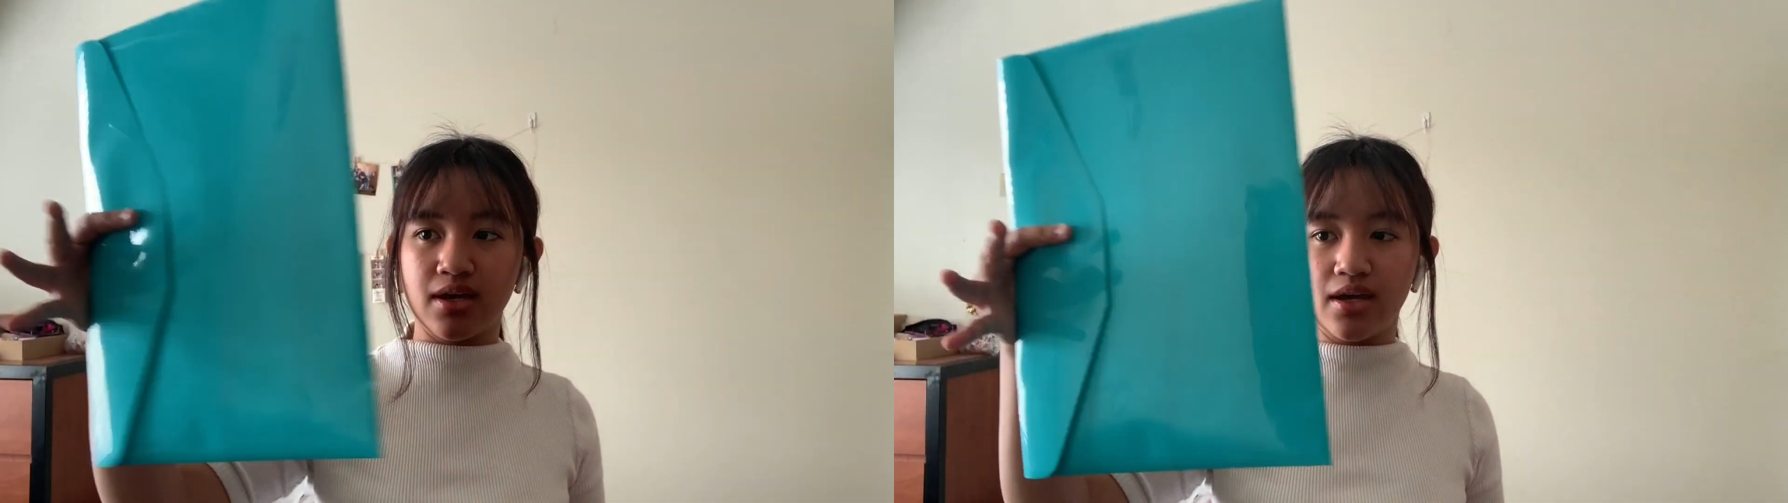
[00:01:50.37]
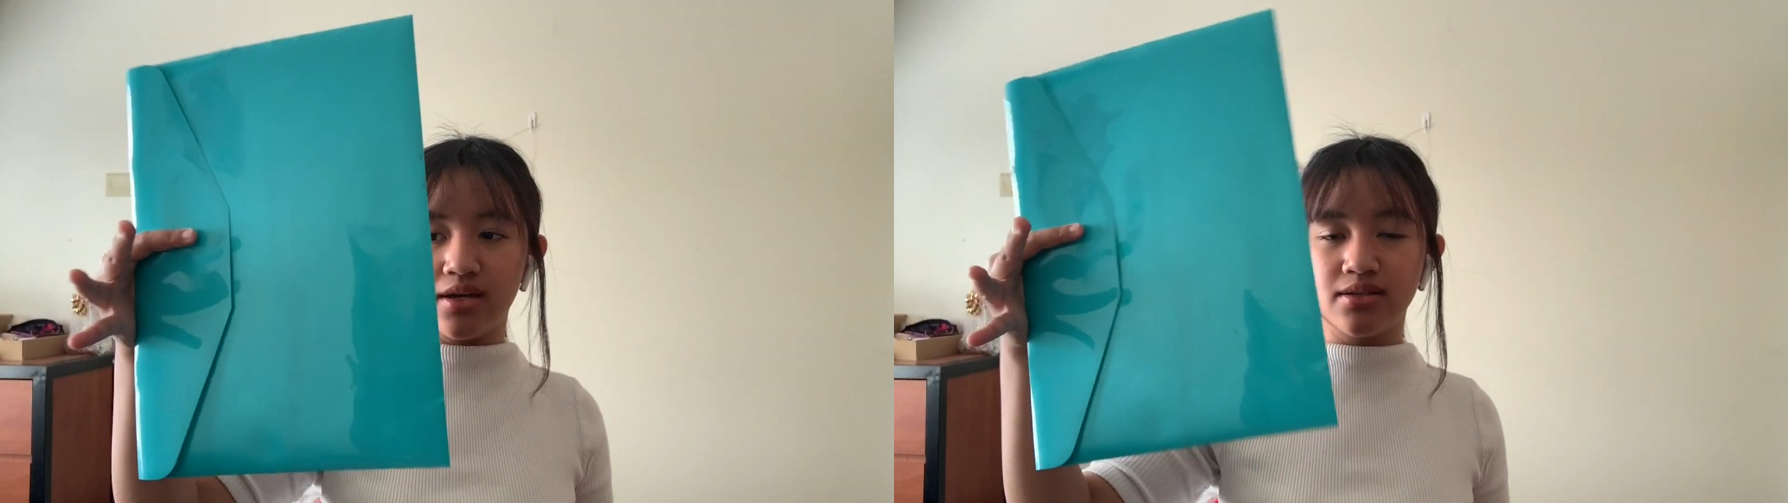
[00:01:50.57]

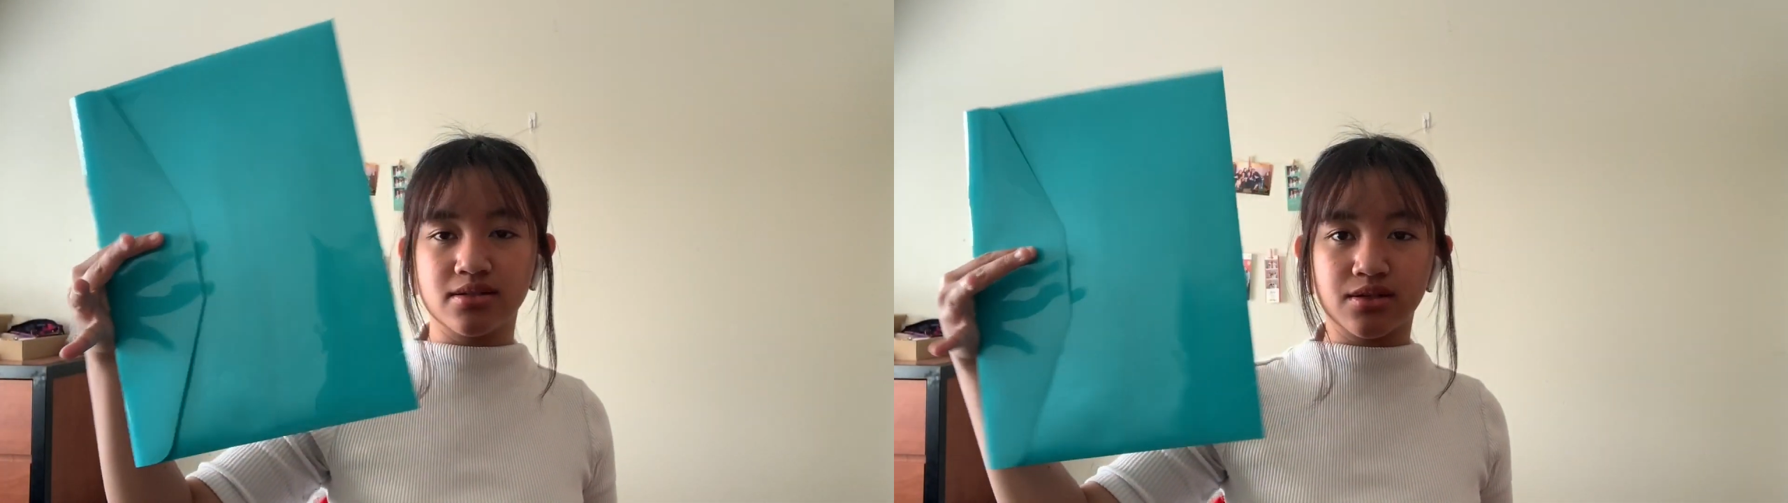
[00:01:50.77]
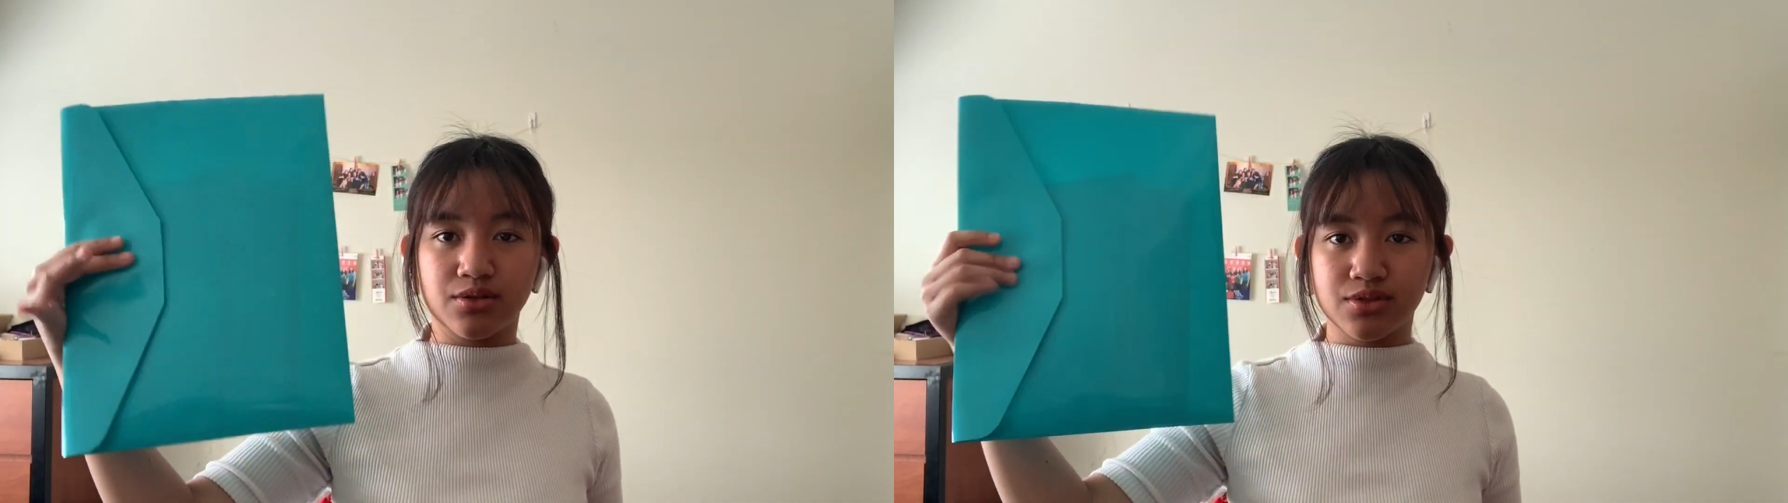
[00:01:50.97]

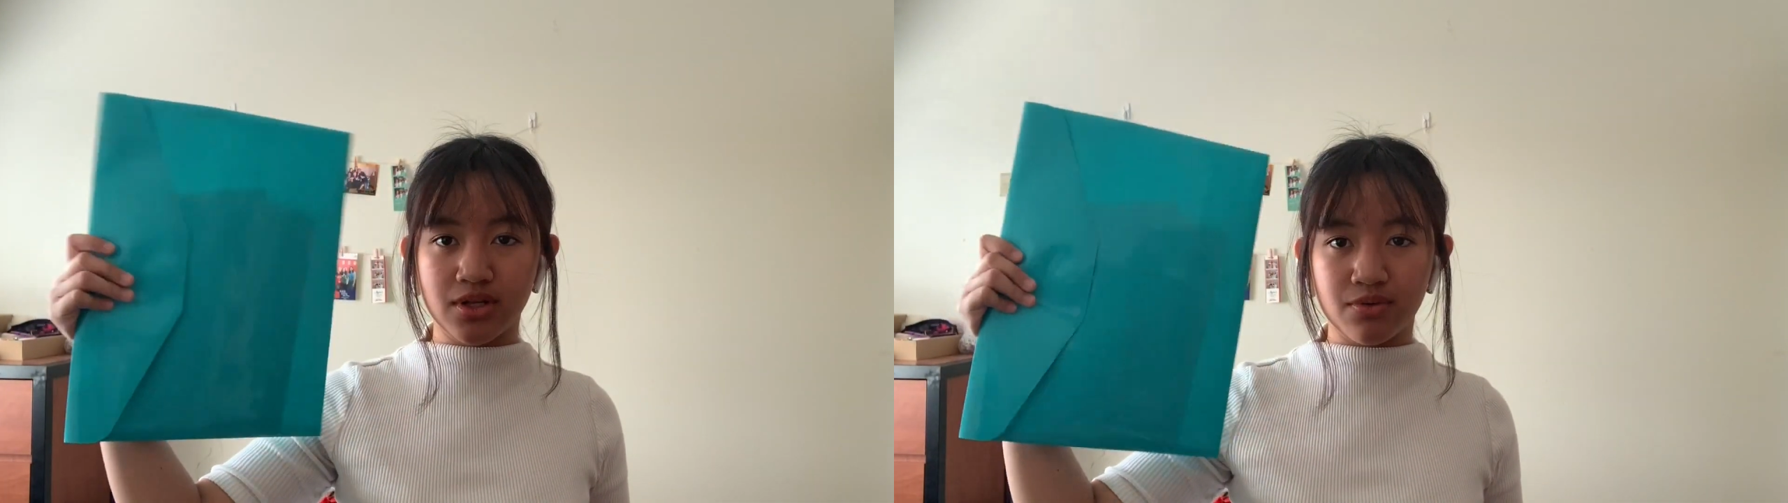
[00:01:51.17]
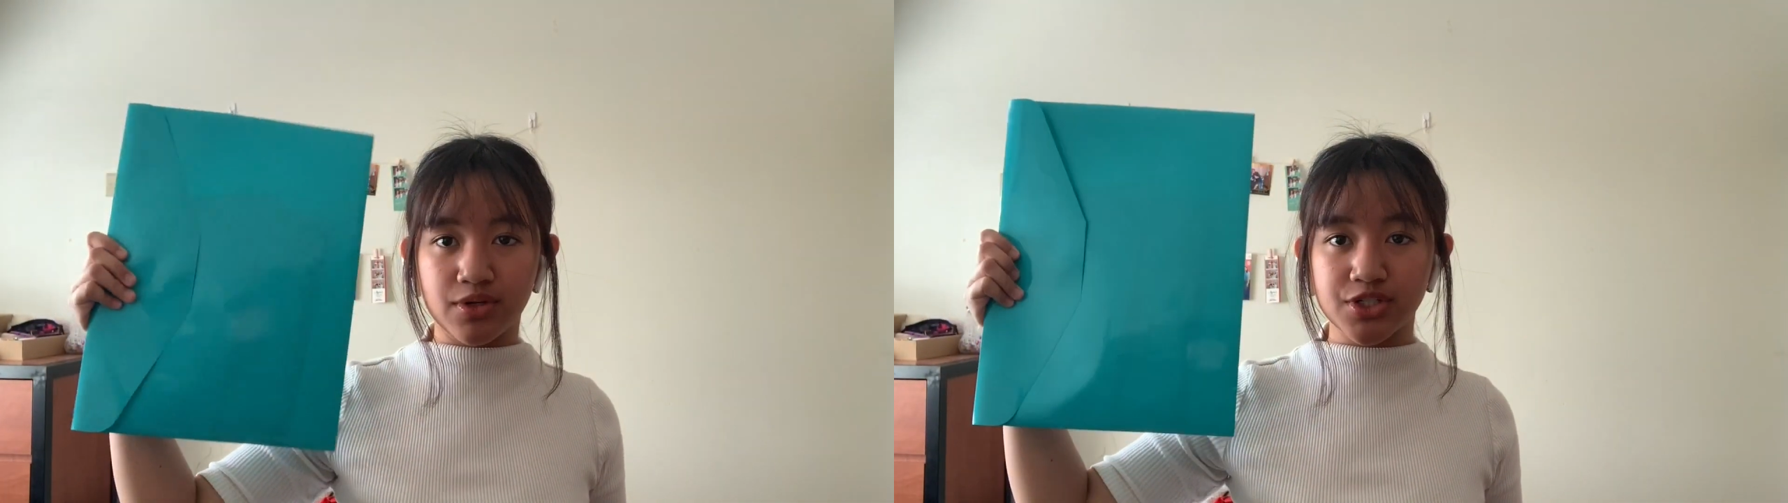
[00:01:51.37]
and go to
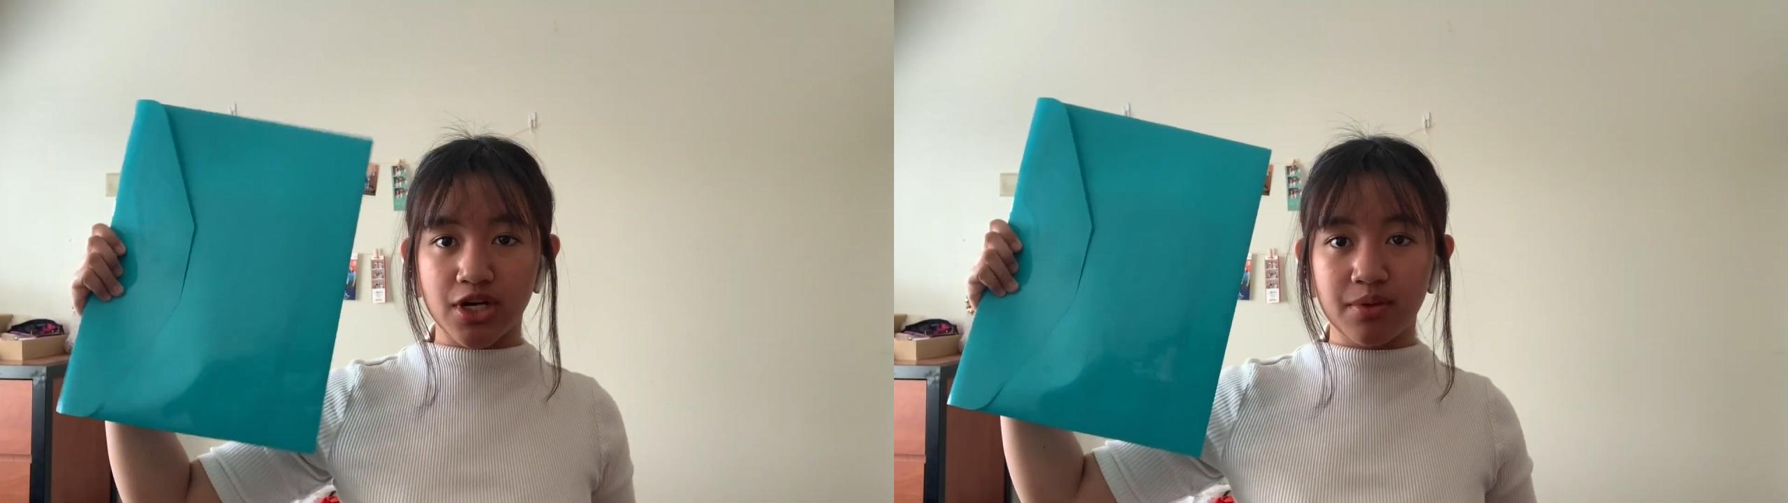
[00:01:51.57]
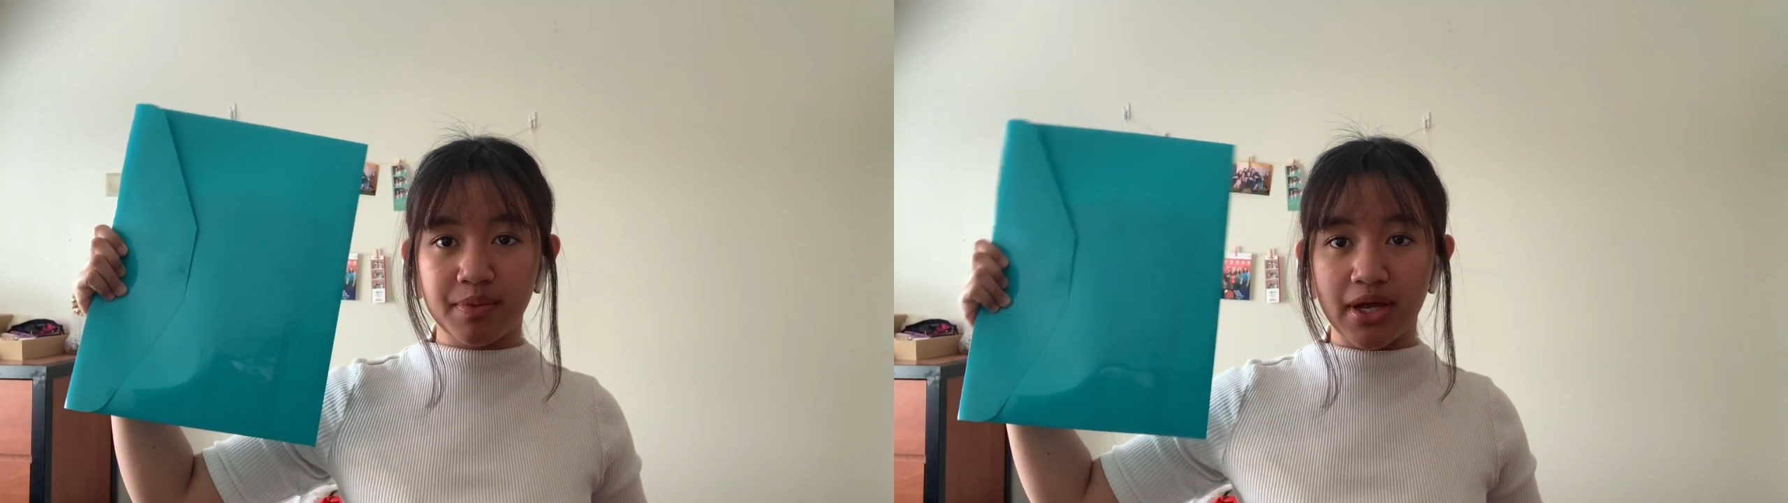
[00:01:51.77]
that workshop,